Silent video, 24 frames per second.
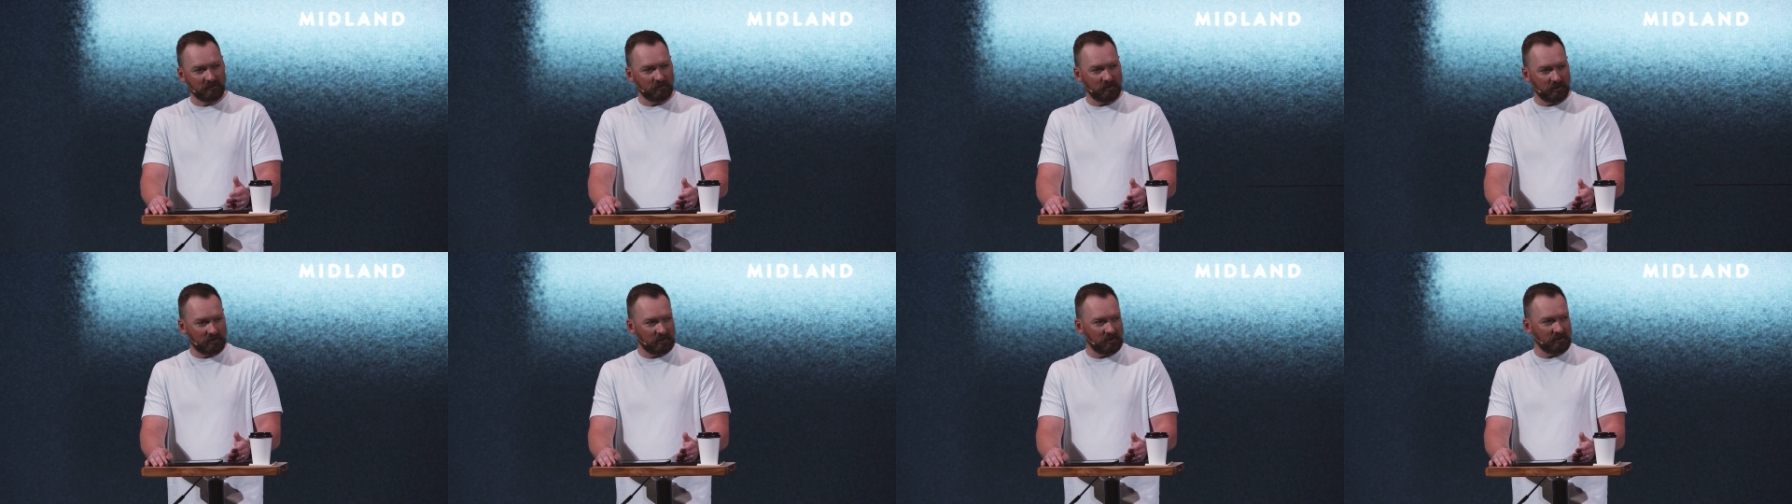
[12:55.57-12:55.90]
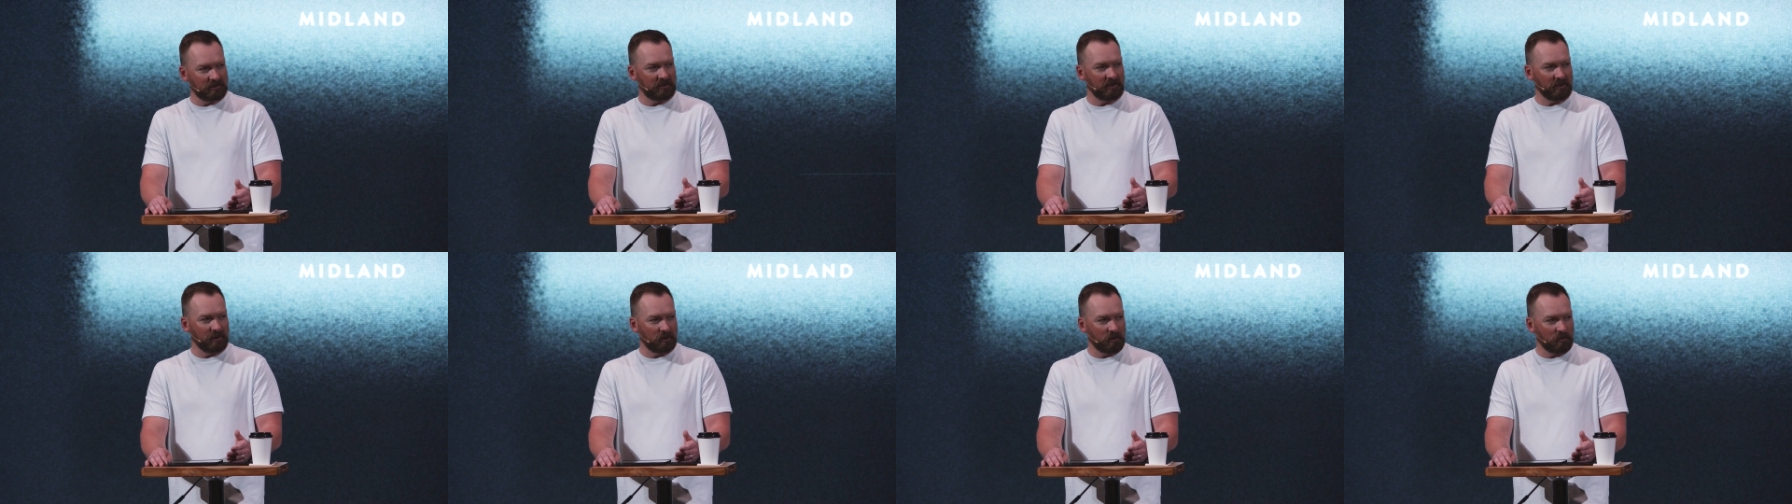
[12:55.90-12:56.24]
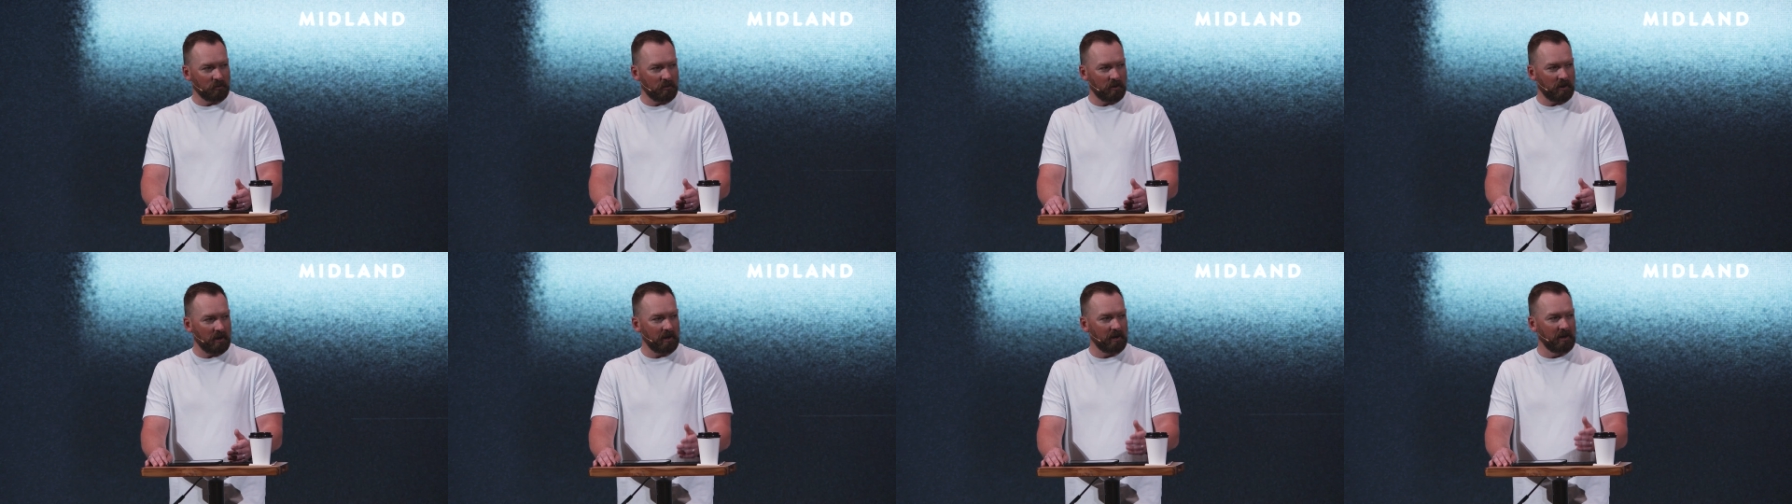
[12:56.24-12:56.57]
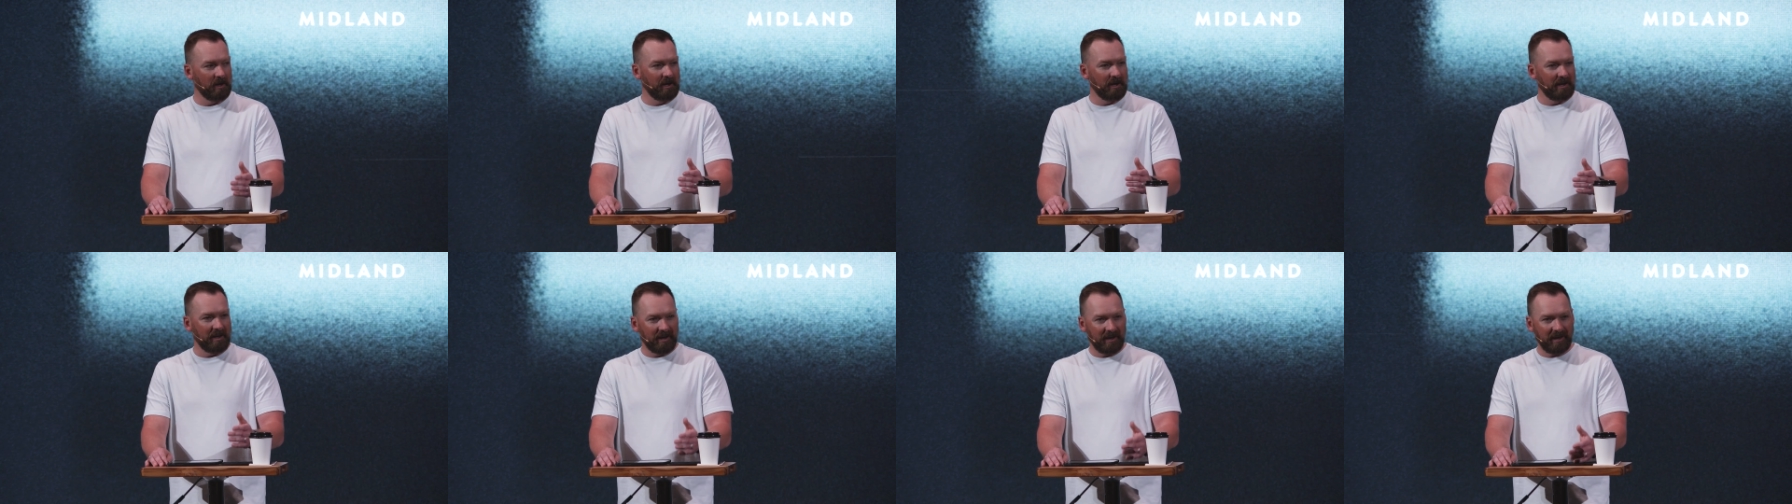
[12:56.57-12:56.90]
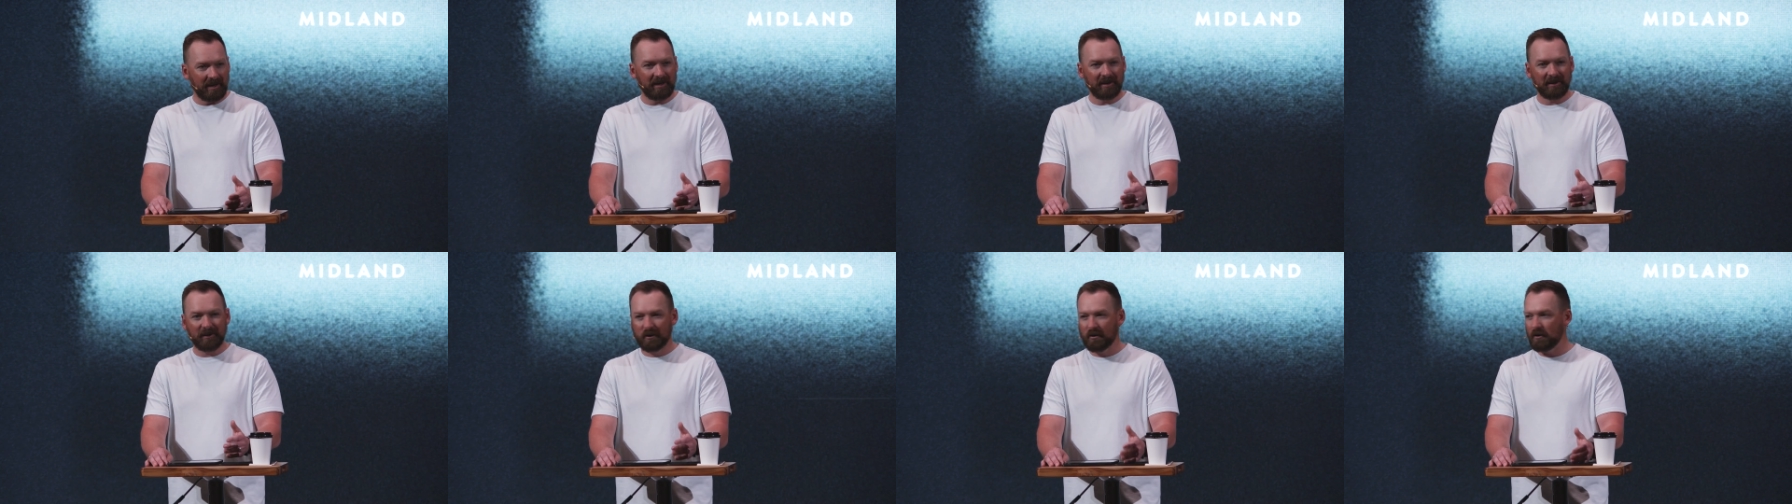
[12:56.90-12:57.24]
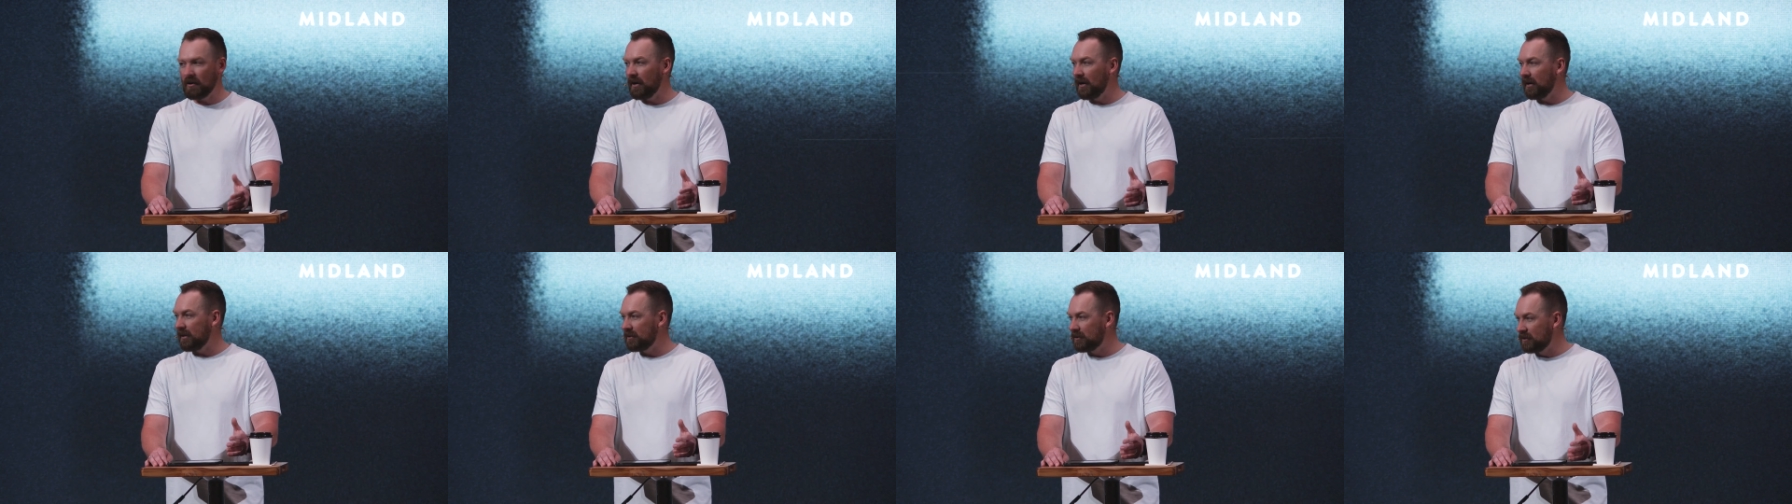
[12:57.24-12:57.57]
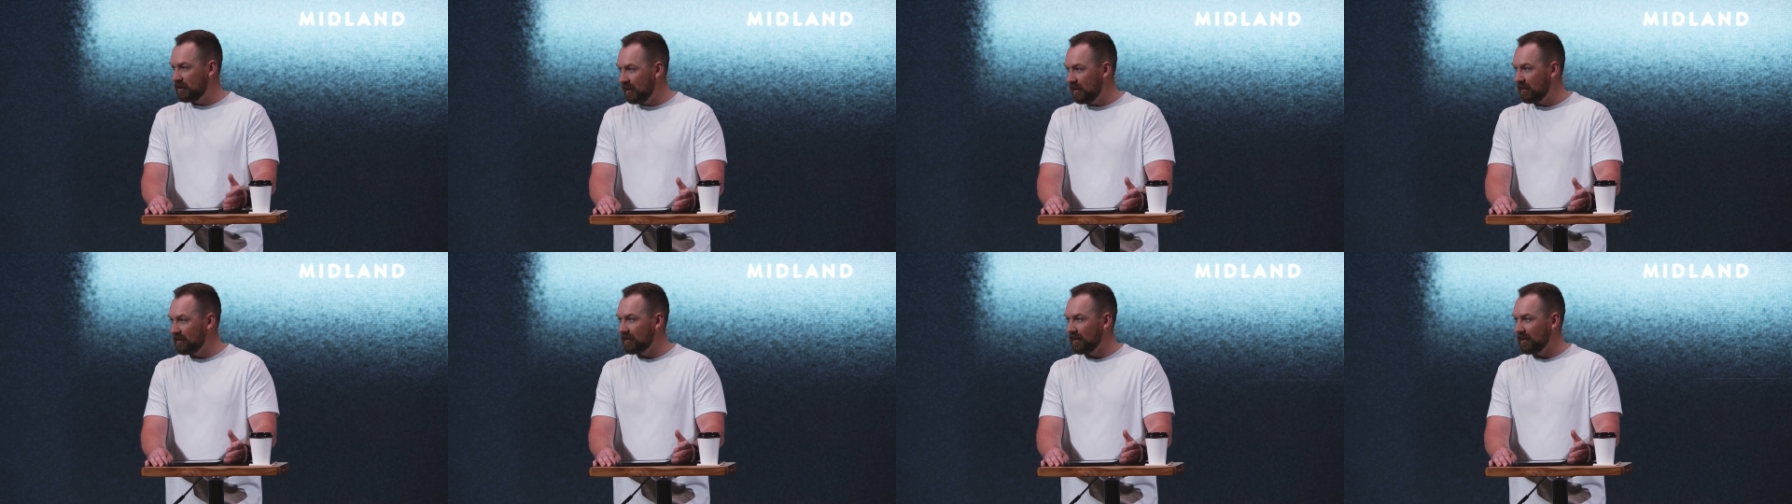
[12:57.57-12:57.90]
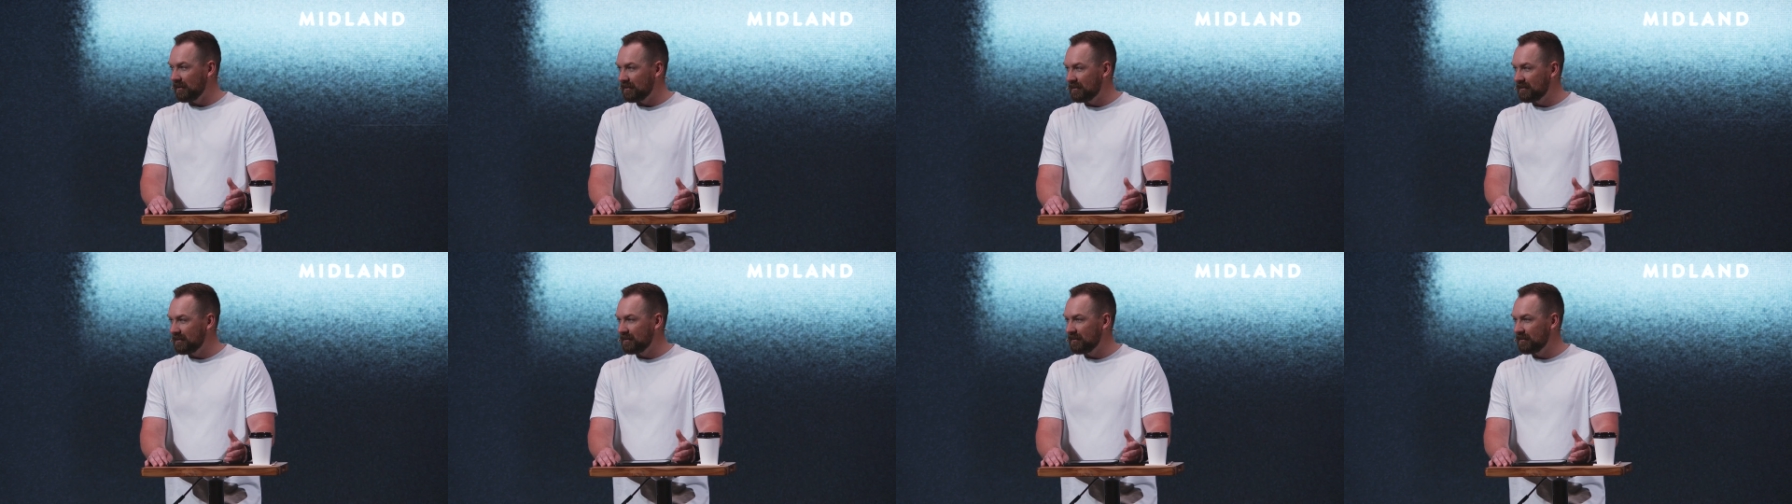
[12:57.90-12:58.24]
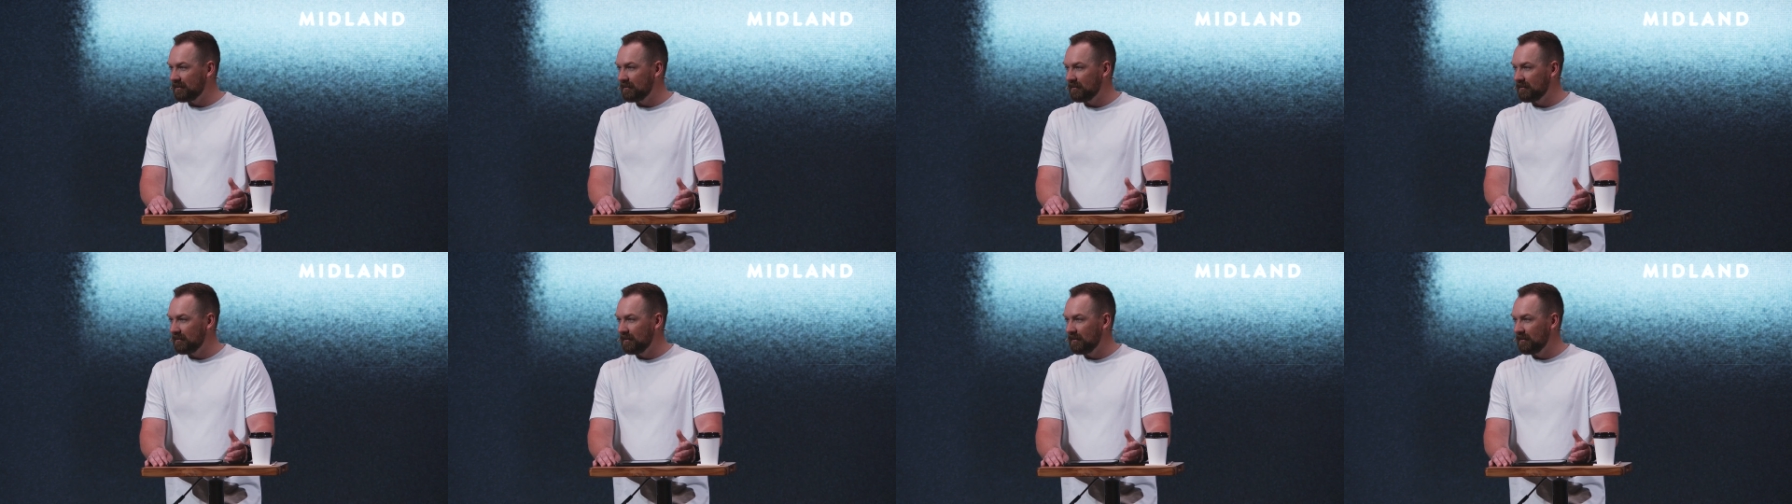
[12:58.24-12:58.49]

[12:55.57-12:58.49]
riches and glory in Christ Jesus."